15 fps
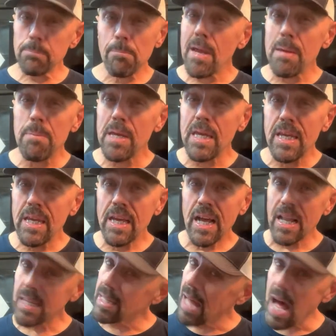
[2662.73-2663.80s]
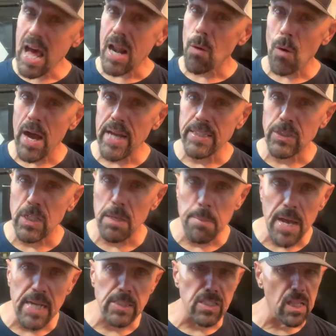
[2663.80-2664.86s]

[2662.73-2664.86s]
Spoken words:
maybe a lot of white sea bass.